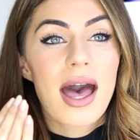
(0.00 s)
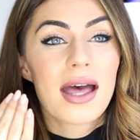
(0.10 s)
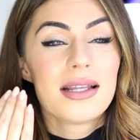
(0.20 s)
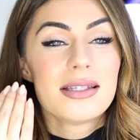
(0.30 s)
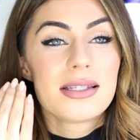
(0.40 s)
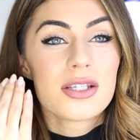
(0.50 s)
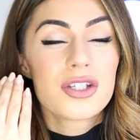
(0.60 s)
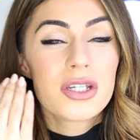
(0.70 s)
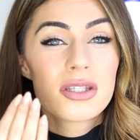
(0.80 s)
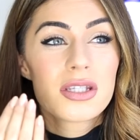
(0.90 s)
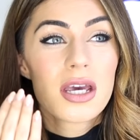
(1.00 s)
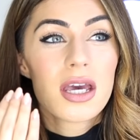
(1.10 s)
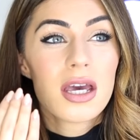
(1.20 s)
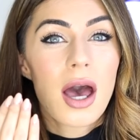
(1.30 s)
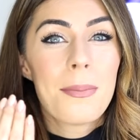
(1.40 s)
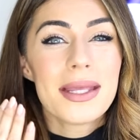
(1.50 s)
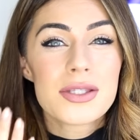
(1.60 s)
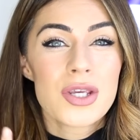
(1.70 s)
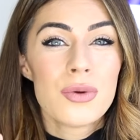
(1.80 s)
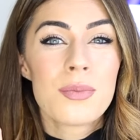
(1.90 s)
and just a
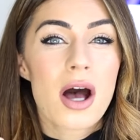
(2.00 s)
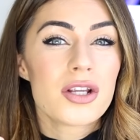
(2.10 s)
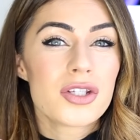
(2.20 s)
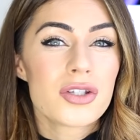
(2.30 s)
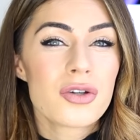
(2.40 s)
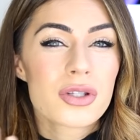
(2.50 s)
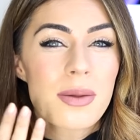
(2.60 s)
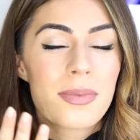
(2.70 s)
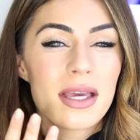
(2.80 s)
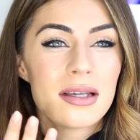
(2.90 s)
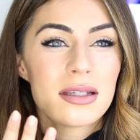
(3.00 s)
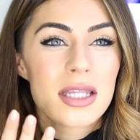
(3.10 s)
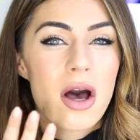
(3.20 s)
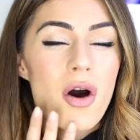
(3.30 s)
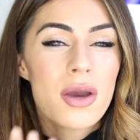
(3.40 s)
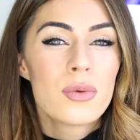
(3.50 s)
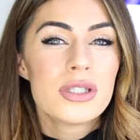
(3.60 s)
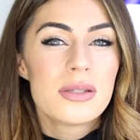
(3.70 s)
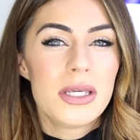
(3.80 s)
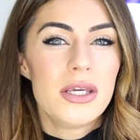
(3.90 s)
bit too much, not something that I
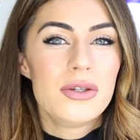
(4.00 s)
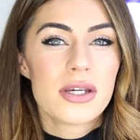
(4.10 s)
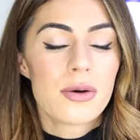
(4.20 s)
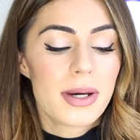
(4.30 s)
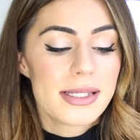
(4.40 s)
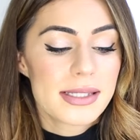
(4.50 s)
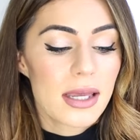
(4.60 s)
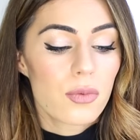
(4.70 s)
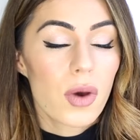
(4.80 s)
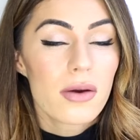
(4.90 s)
want to be using on my skin.